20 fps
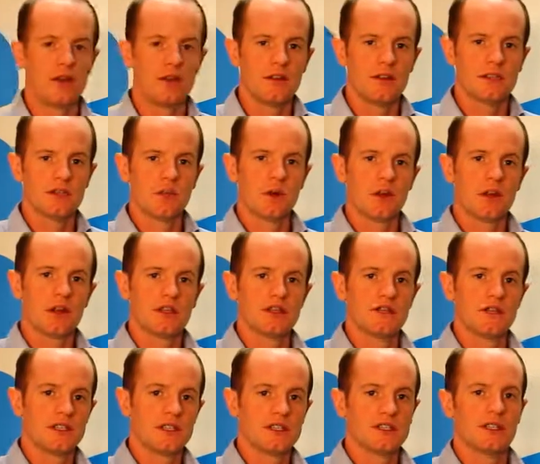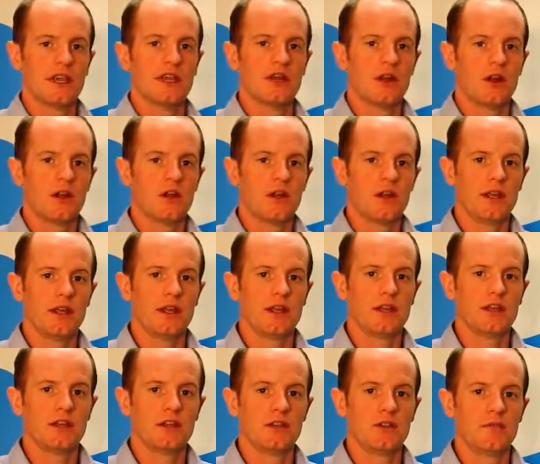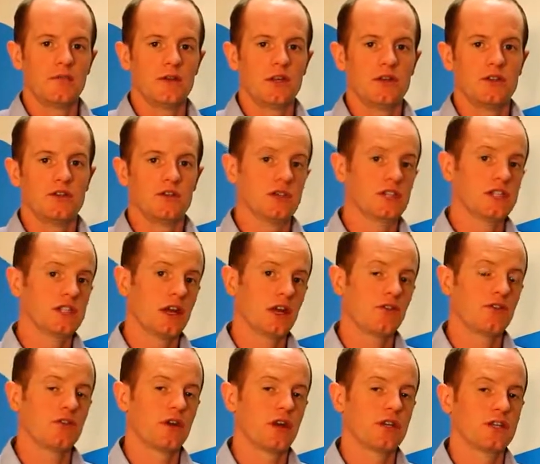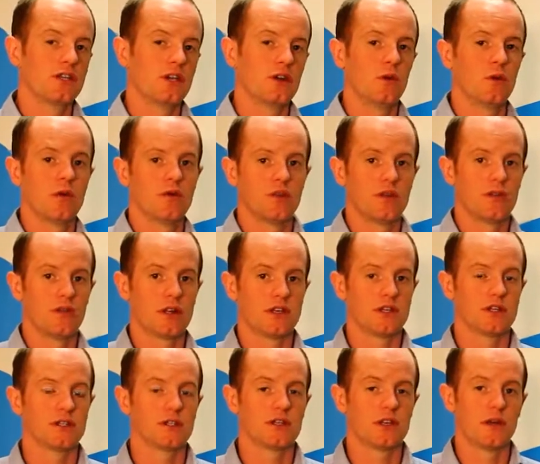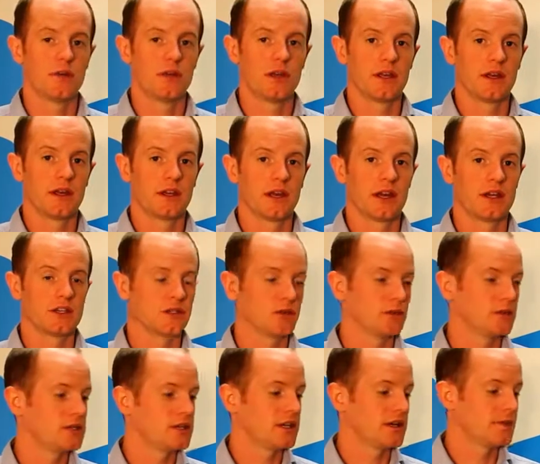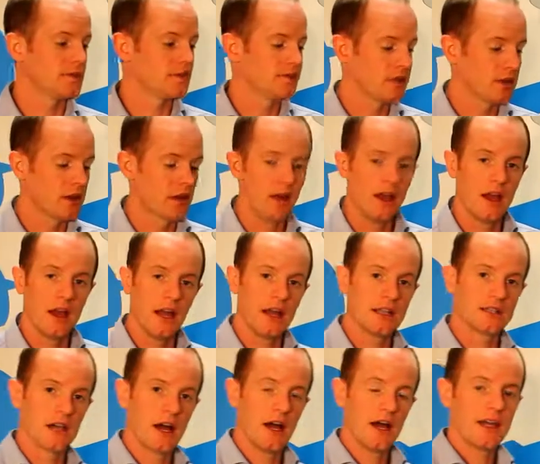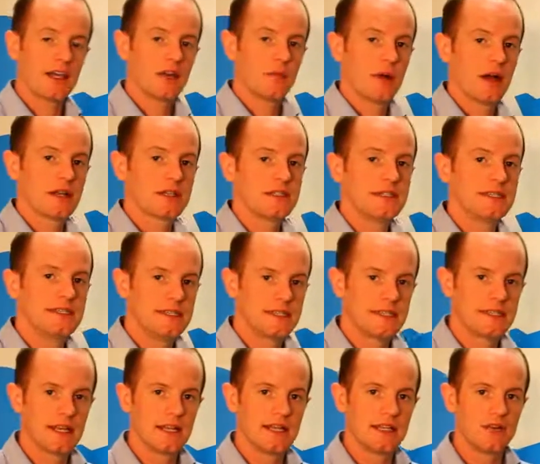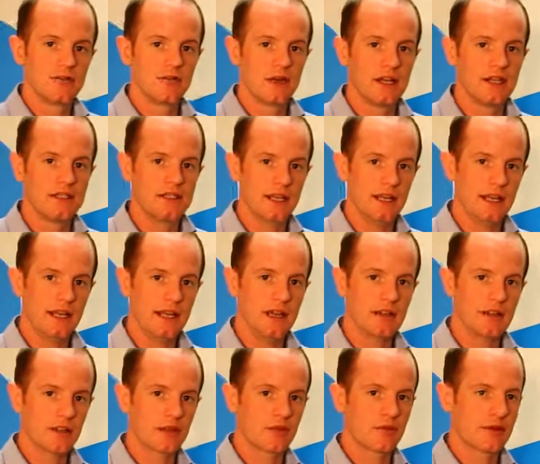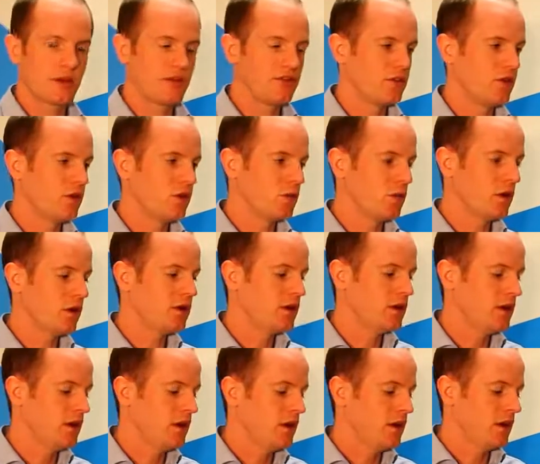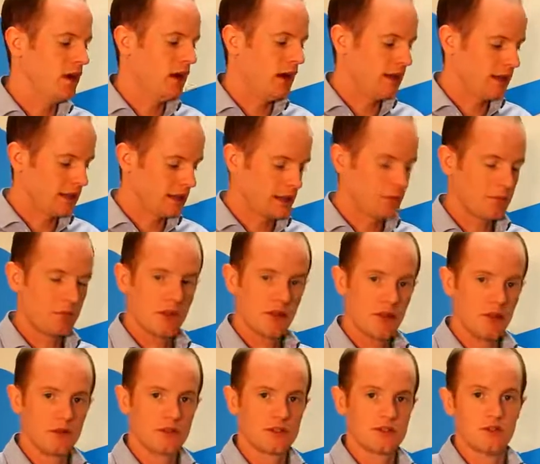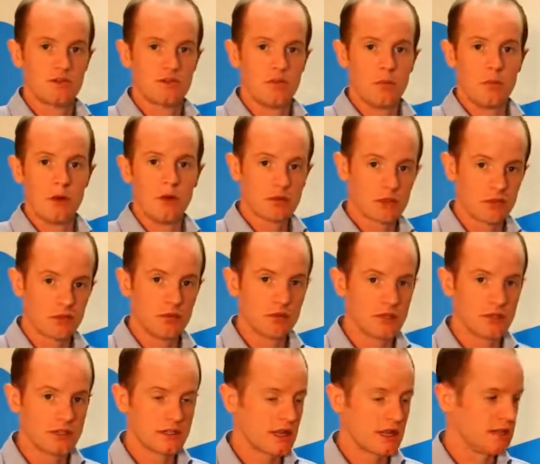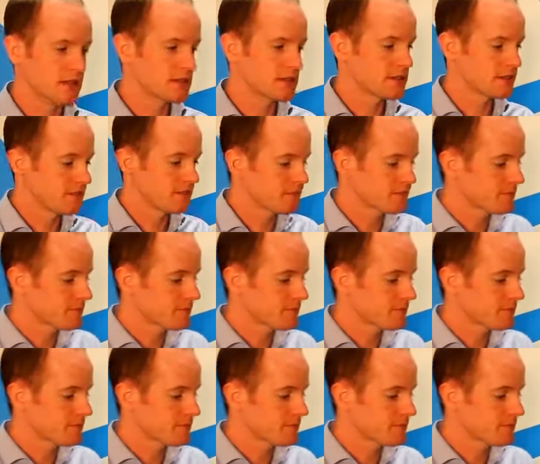This model is for descent only and it can be used for self-rescue or for rescuing a casualty. It's a high capacity descender rated to EN341 and it can be used for multiple descents.